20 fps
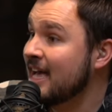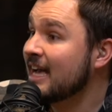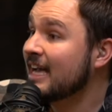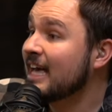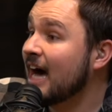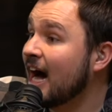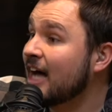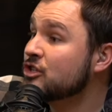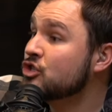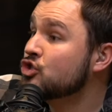
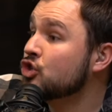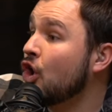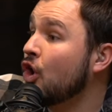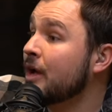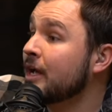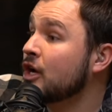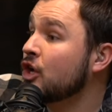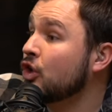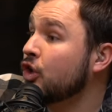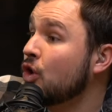God's
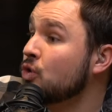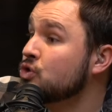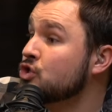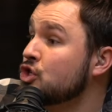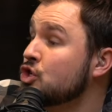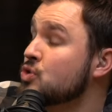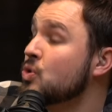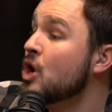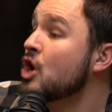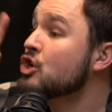drawing close
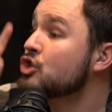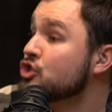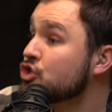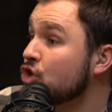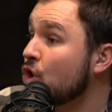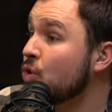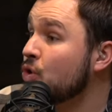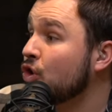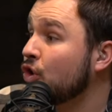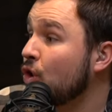to you,
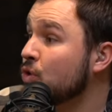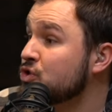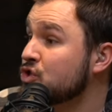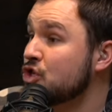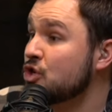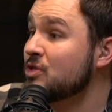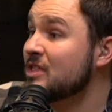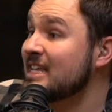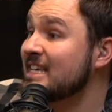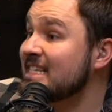so close to
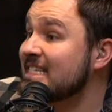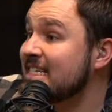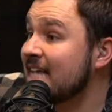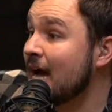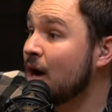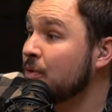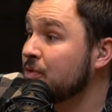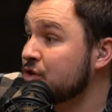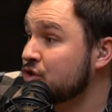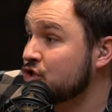you that he's
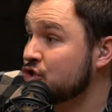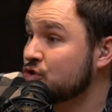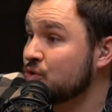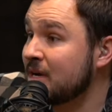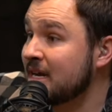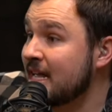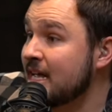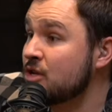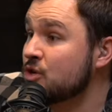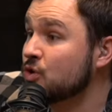down the
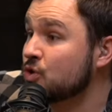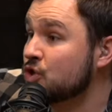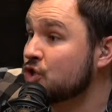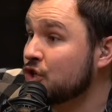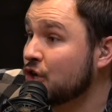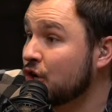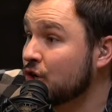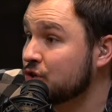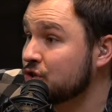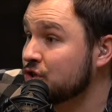street in your
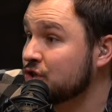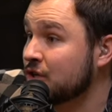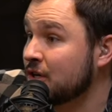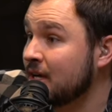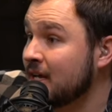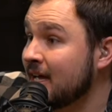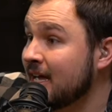church.